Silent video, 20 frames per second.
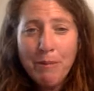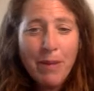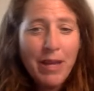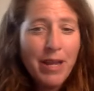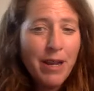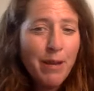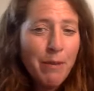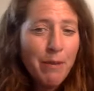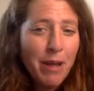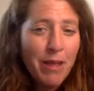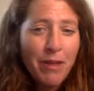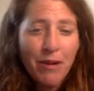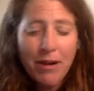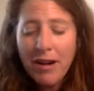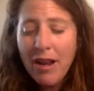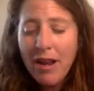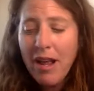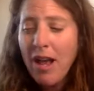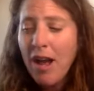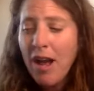being a mother
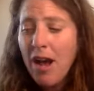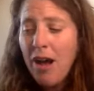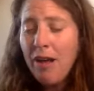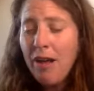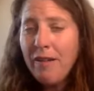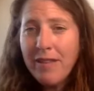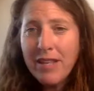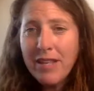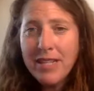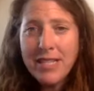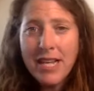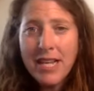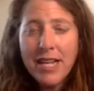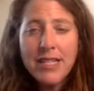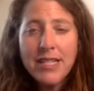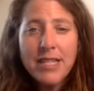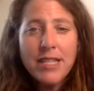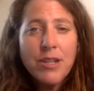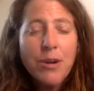and all of these things.